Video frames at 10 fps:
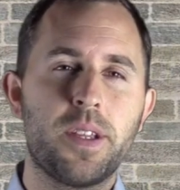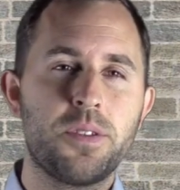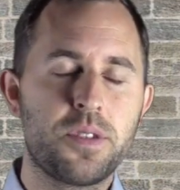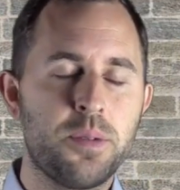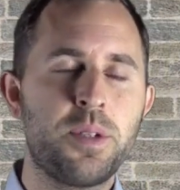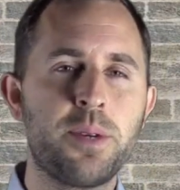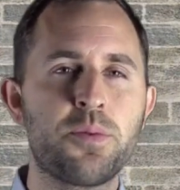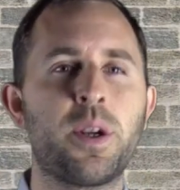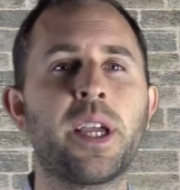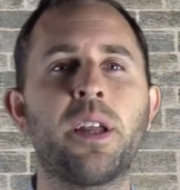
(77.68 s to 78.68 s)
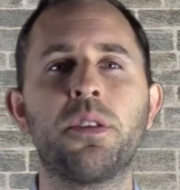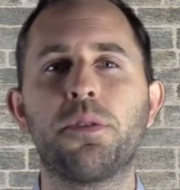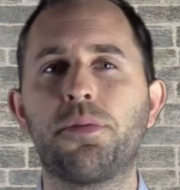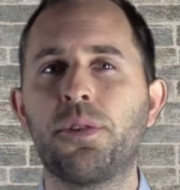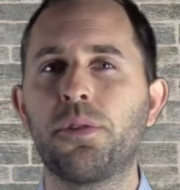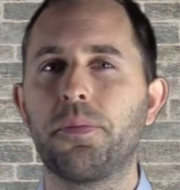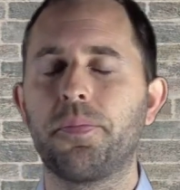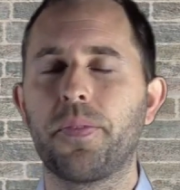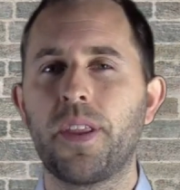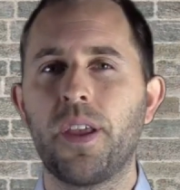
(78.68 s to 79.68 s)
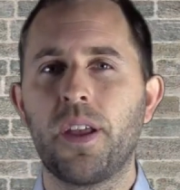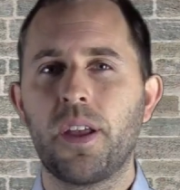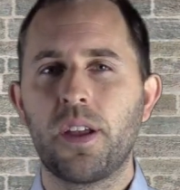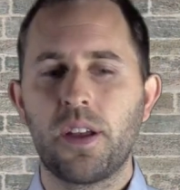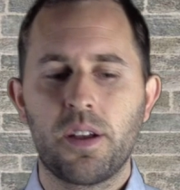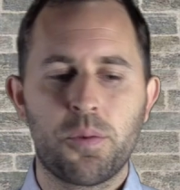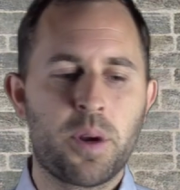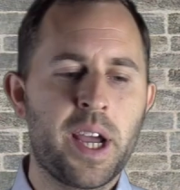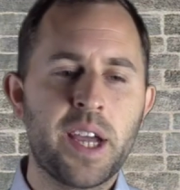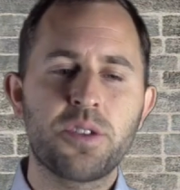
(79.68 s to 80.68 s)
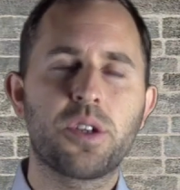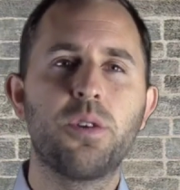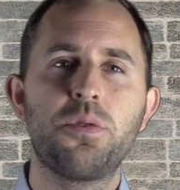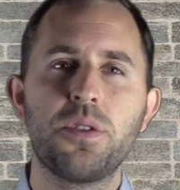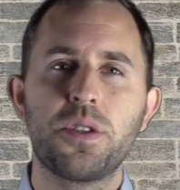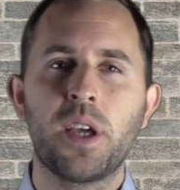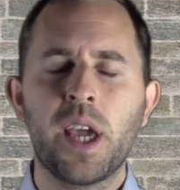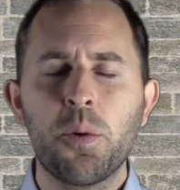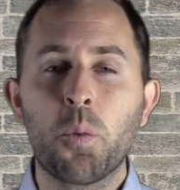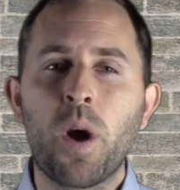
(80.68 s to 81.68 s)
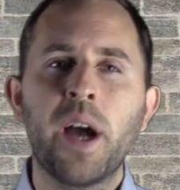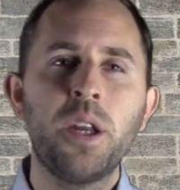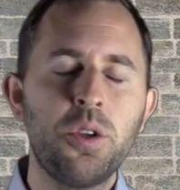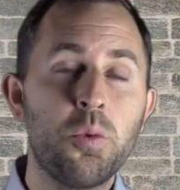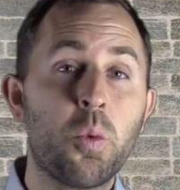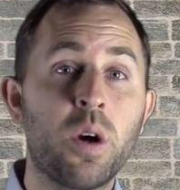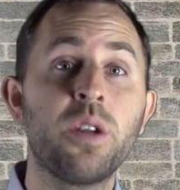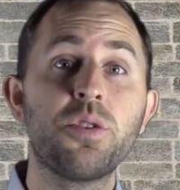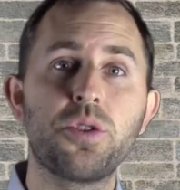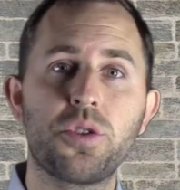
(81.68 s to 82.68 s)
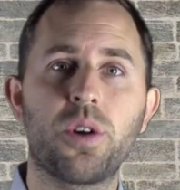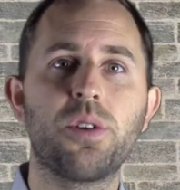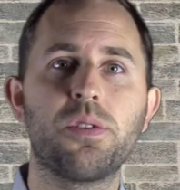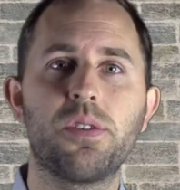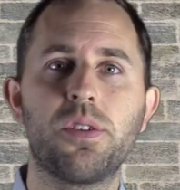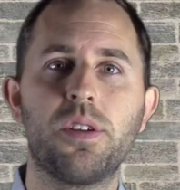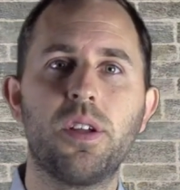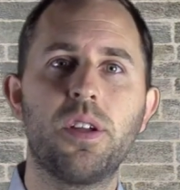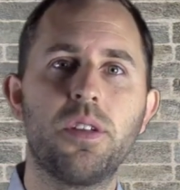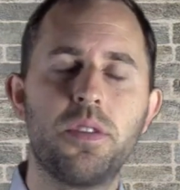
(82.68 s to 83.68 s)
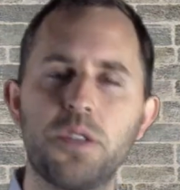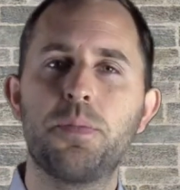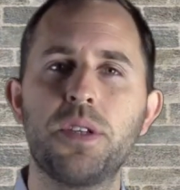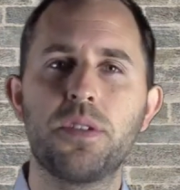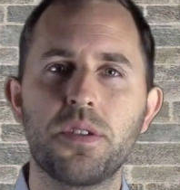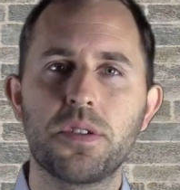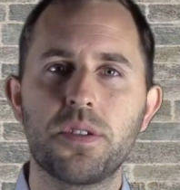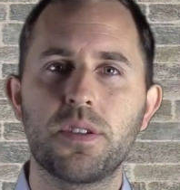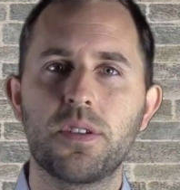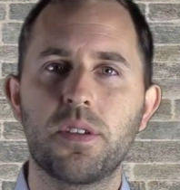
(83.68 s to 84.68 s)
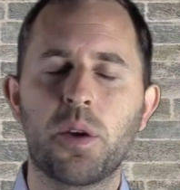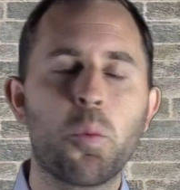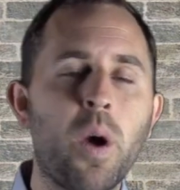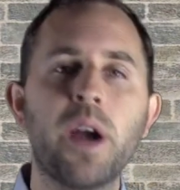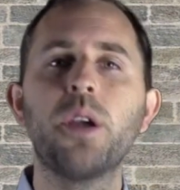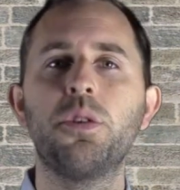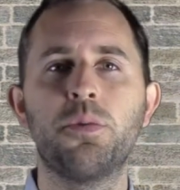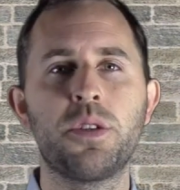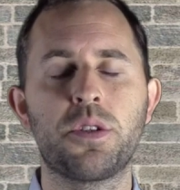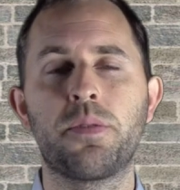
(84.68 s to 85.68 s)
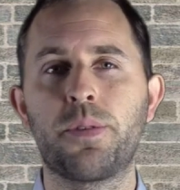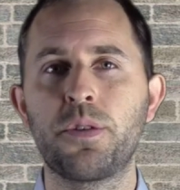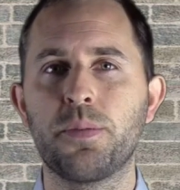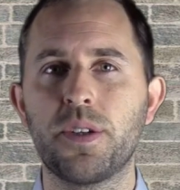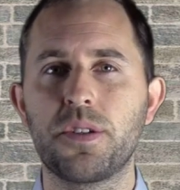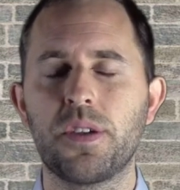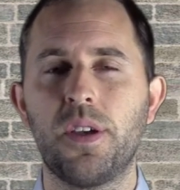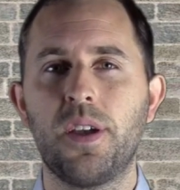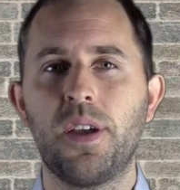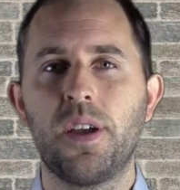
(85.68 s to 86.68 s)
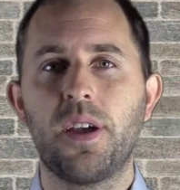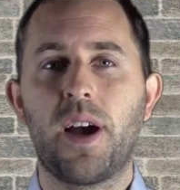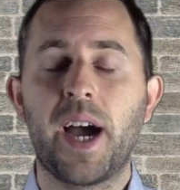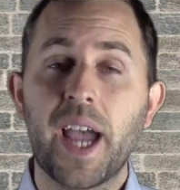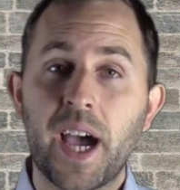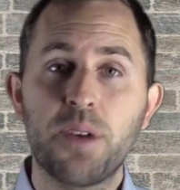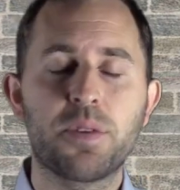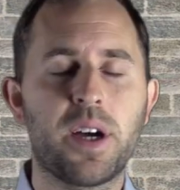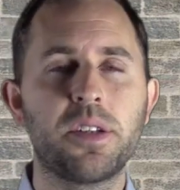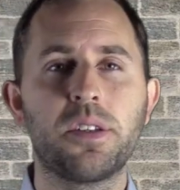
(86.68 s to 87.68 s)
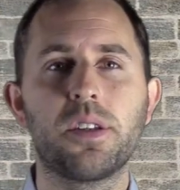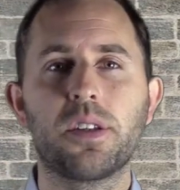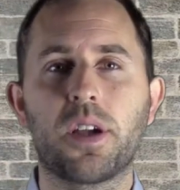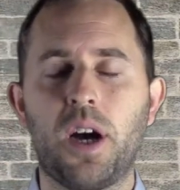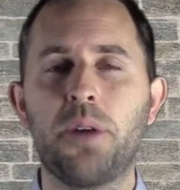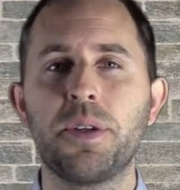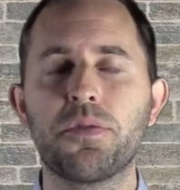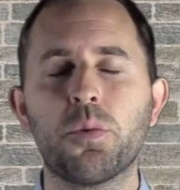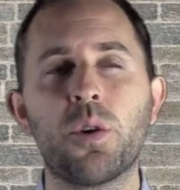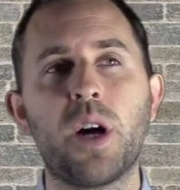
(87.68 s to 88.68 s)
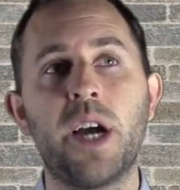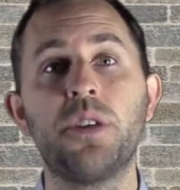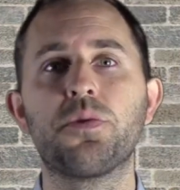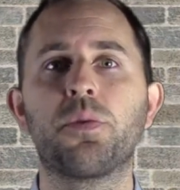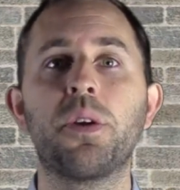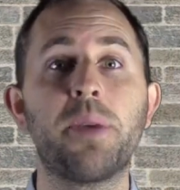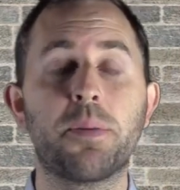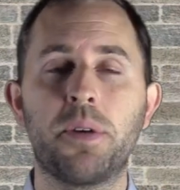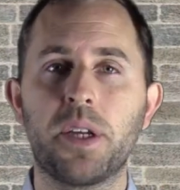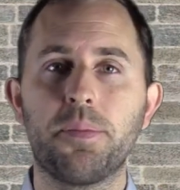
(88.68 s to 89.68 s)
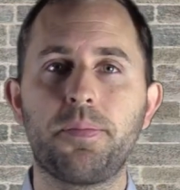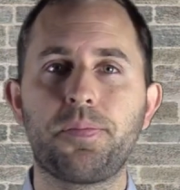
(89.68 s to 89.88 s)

And sometimes when I get on the phone, when I ask coaches, hey, why do you want to start this business? Like, why are you doing this in the first place? I have gotten comments, well, I just want to make money.